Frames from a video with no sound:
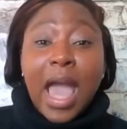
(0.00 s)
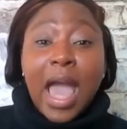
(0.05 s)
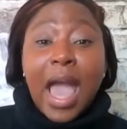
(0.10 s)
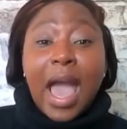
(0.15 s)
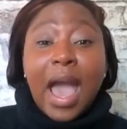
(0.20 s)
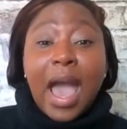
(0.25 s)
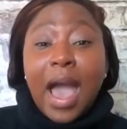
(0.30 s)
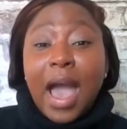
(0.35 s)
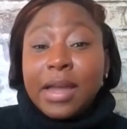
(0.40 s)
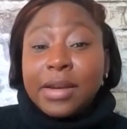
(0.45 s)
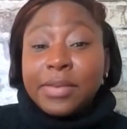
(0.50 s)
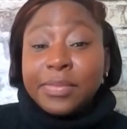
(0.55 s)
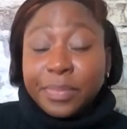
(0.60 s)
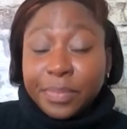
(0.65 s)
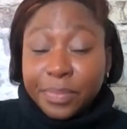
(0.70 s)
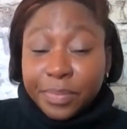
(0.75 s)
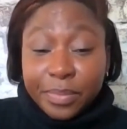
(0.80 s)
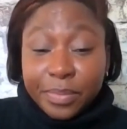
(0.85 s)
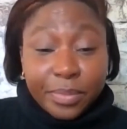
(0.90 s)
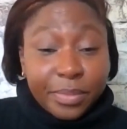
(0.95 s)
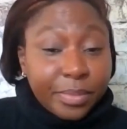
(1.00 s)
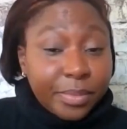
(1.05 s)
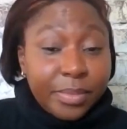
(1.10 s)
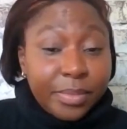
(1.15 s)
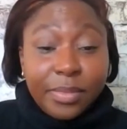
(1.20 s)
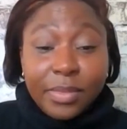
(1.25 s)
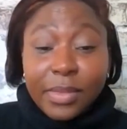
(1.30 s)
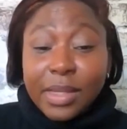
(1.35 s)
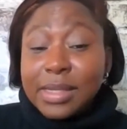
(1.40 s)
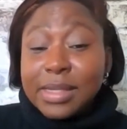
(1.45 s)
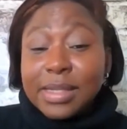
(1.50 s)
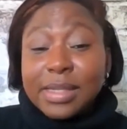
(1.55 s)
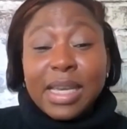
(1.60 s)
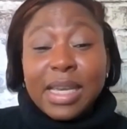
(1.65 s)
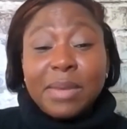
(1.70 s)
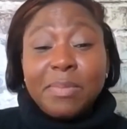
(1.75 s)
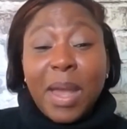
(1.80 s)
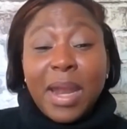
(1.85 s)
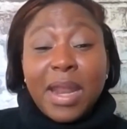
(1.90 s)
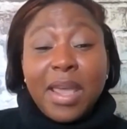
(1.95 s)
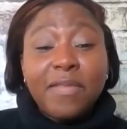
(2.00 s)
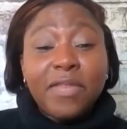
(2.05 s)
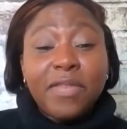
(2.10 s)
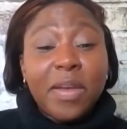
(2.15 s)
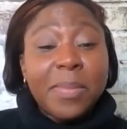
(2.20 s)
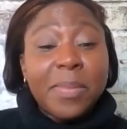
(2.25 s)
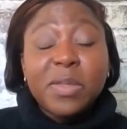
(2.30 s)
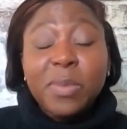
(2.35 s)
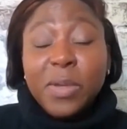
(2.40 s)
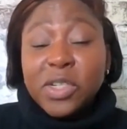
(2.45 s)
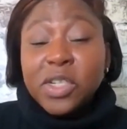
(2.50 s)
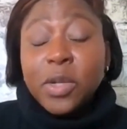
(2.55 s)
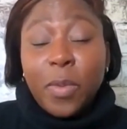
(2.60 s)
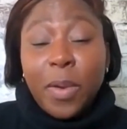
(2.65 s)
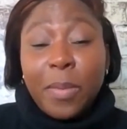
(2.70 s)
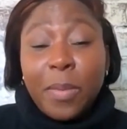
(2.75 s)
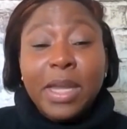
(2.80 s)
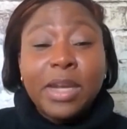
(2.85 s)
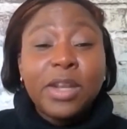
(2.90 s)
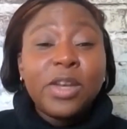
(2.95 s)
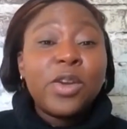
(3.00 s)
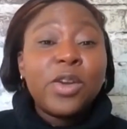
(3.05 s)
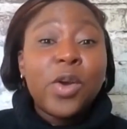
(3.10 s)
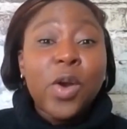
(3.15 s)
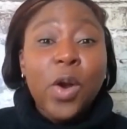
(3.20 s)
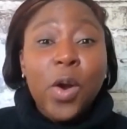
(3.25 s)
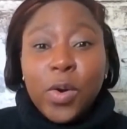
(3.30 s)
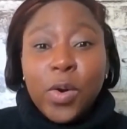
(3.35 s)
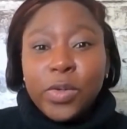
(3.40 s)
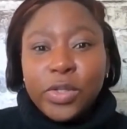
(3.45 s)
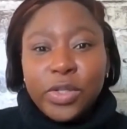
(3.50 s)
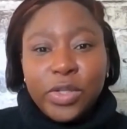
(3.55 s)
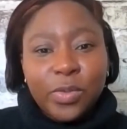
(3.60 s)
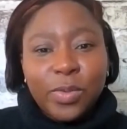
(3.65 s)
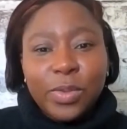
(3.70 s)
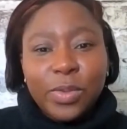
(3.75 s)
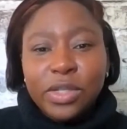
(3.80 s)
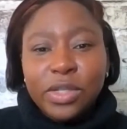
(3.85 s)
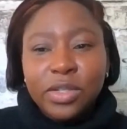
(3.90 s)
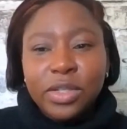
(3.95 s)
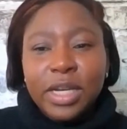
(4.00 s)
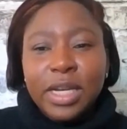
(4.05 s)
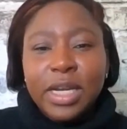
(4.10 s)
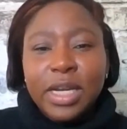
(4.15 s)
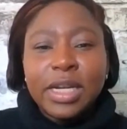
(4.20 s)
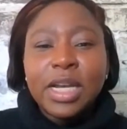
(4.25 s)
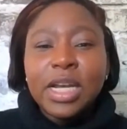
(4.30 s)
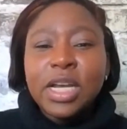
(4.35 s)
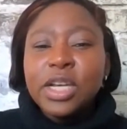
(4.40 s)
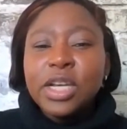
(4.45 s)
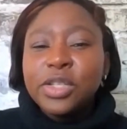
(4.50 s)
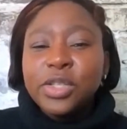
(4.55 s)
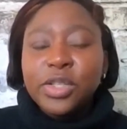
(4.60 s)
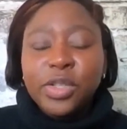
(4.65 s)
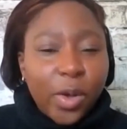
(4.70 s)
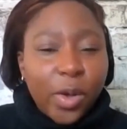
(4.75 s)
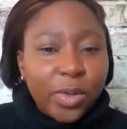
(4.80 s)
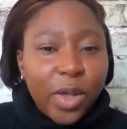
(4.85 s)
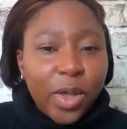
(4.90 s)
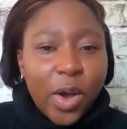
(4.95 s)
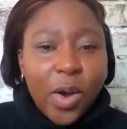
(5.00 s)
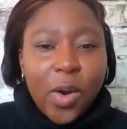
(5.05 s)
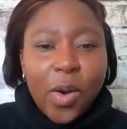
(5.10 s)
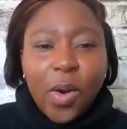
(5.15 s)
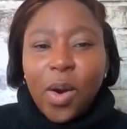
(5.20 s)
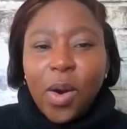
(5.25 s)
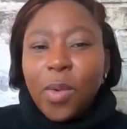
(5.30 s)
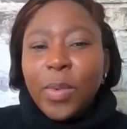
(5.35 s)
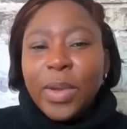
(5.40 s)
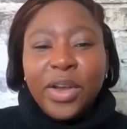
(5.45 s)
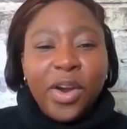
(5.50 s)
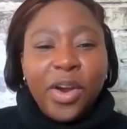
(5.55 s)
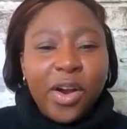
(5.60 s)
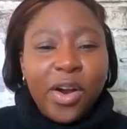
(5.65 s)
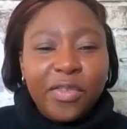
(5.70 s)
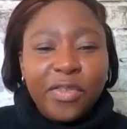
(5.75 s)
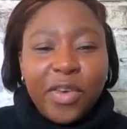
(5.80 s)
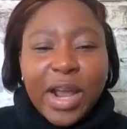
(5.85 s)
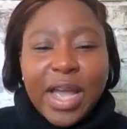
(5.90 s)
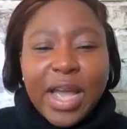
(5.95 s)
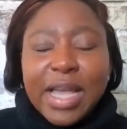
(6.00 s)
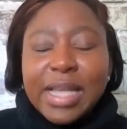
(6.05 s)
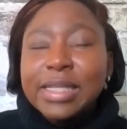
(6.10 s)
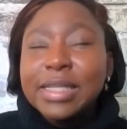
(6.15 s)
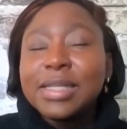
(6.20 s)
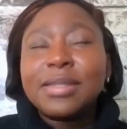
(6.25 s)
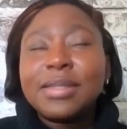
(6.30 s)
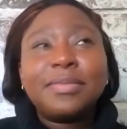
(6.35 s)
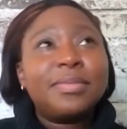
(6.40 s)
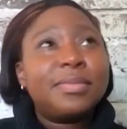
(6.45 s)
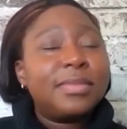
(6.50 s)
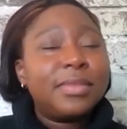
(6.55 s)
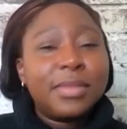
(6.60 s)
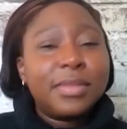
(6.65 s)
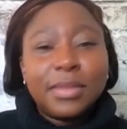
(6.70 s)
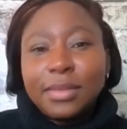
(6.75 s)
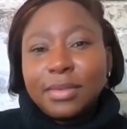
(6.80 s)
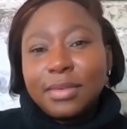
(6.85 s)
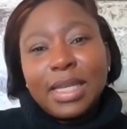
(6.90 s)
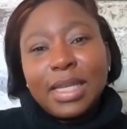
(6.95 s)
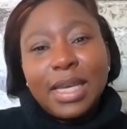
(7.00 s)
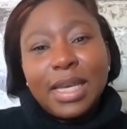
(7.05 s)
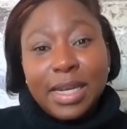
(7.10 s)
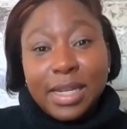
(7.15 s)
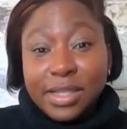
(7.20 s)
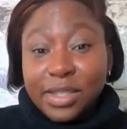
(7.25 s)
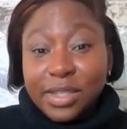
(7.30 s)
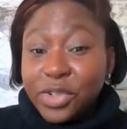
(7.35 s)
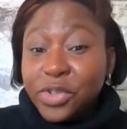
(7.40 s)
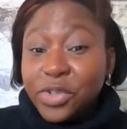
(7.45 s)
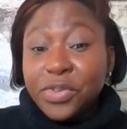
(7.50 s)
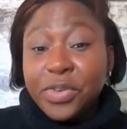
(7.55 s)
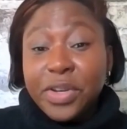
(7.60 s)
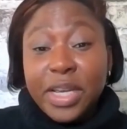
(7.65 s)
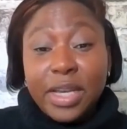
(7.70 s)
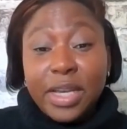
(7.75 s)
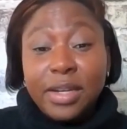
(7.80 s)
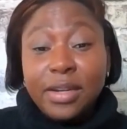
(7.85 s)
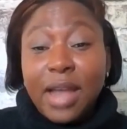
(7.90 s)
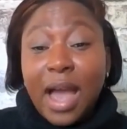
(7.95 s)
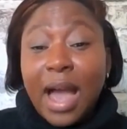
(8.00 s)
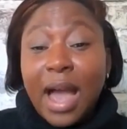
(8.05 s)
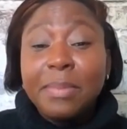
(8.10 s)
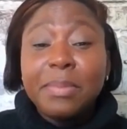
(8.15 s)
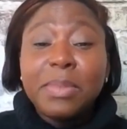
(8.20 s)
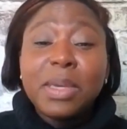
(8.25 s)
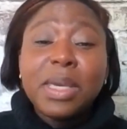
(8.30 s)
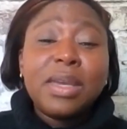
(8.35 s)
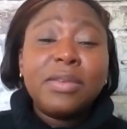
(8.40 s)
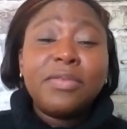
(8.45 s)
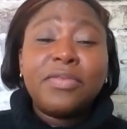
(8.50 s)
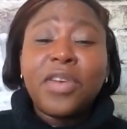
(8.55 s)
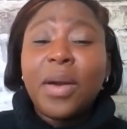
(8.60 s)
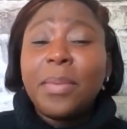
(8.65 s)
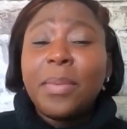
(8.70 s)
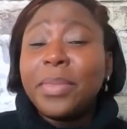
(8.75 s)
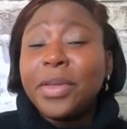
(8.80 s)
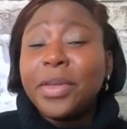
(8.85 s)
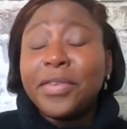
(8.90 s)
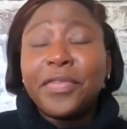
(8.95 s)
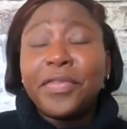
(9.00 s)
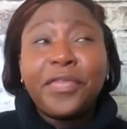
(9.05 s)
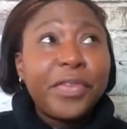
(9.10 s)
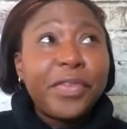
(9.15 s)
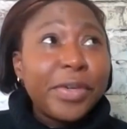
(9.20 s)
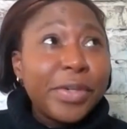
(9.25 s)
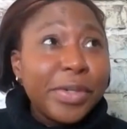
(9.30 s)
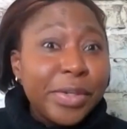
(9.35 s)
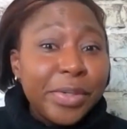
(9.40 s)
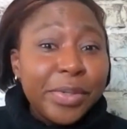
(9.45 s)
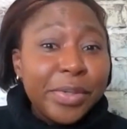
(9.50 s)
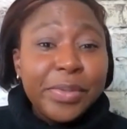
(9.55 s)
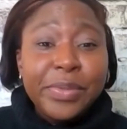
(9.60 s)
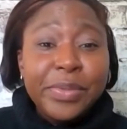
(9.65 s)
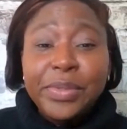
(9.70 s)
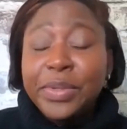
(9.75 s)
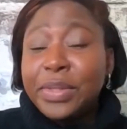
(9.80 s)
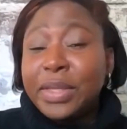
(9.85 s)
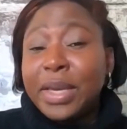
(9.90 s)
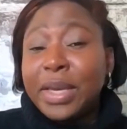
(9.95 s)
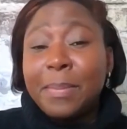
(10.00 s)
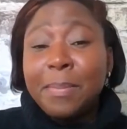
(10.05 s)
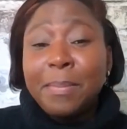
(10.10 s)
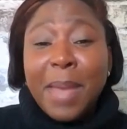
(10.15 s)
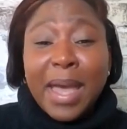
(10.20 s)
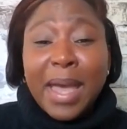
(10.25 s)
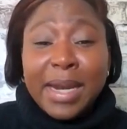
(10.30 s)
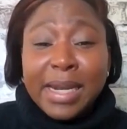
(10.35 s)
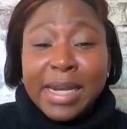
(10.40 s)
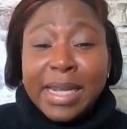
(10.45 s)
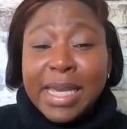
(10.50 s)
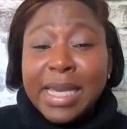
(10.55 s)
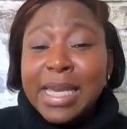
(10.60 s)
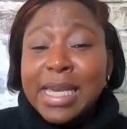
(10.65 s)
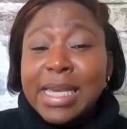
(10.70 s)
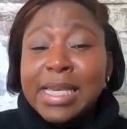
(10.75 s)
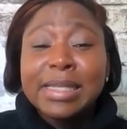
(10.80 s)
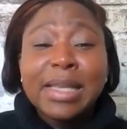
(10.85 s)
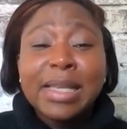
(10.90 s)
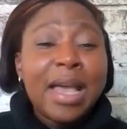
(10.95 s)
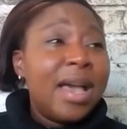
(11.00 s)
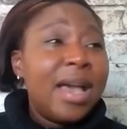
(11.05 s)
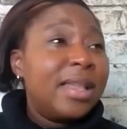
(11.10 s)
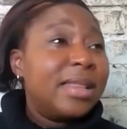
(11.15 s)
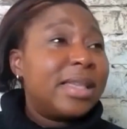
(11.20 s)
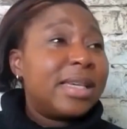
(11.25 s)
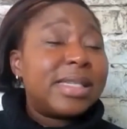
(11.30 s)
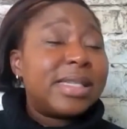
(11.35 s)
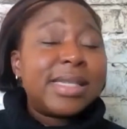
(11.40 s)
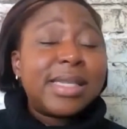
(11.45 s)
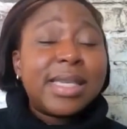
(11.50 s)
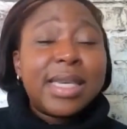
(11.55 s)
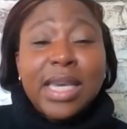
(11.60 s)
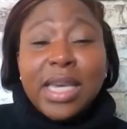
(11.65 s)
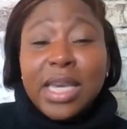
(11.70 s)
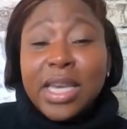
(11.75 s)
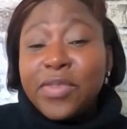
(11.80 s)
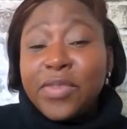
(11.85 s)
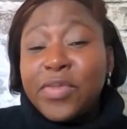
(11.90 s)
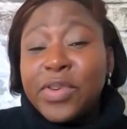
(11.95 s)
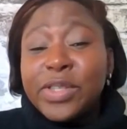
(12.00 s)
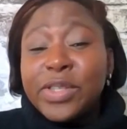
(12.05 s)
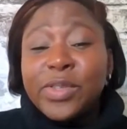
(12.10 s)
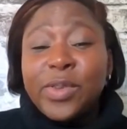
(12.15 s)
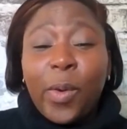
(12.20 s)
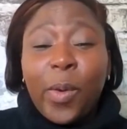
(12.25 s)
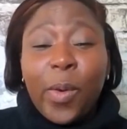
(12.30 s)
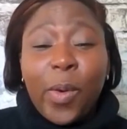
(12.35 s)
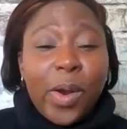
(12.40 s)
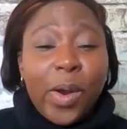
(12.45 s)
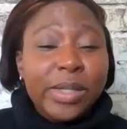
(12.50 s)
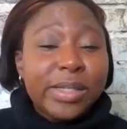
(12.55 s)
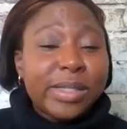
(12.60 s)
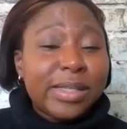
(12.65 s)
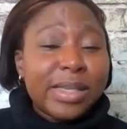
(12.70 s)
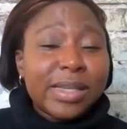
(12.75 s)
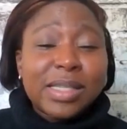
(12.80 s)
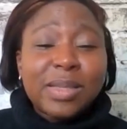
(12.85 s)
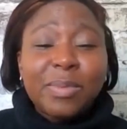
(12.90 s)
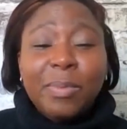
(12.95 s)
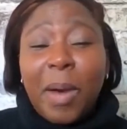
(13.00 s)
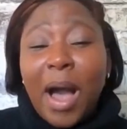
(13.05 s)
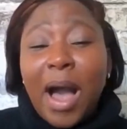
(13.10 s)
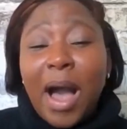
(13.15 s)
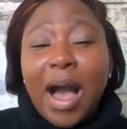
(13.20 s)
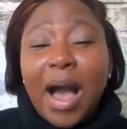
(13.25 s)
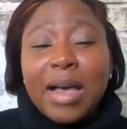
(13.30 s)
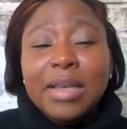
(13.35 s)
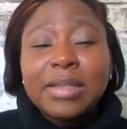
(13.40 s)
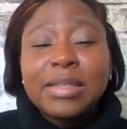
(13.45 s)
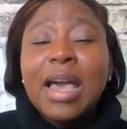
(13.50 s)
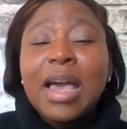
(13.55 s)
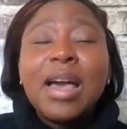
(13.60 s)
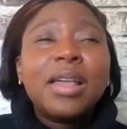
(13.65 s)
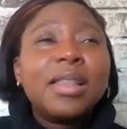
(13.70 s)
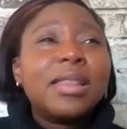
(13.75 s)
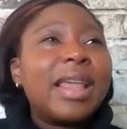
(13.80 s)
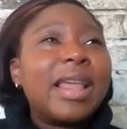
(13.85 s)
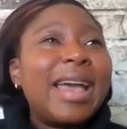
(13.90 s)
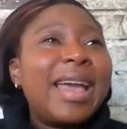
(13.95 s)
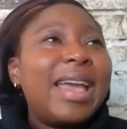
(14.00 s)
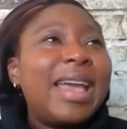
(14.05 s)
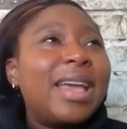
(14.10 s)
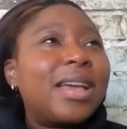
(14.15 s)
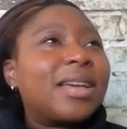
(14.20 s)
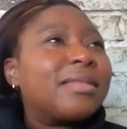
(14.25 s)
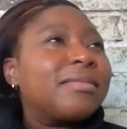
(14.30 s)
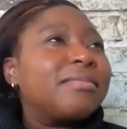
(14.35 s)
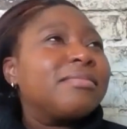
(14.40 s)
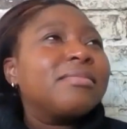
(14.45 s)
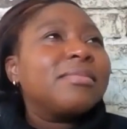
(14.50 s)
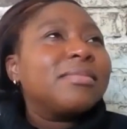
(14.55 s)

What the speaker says: and seen many of them, especially women, go to Switzerland solo or with girlfriends, it is a treat. I mean, from the food to the amenities, the ski resorts, the spas, like,